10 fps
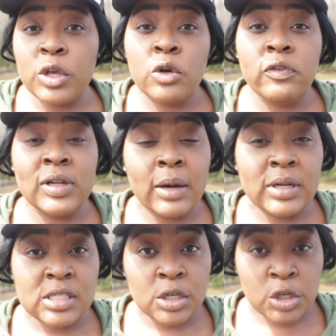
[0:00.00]
and you've
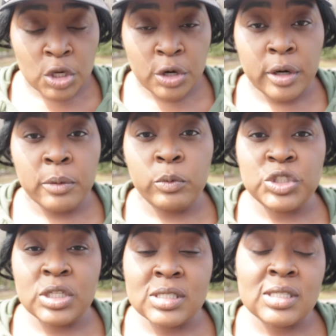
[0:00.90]
allowed it to cure,
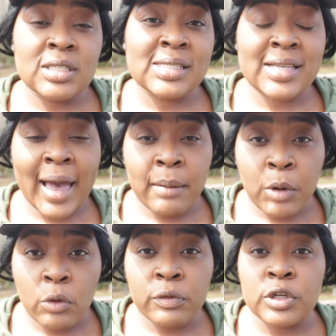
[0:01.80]
which is to scab
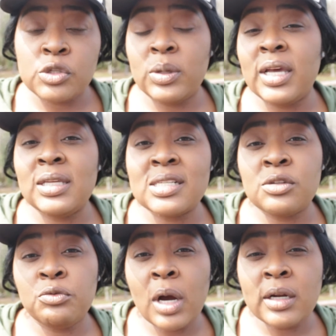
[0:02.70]
over so that it
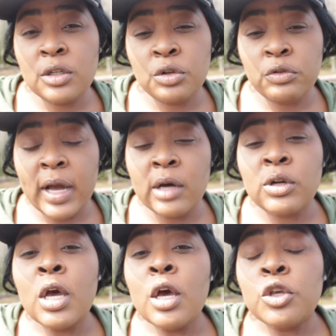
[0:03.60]
doesn't rot underground.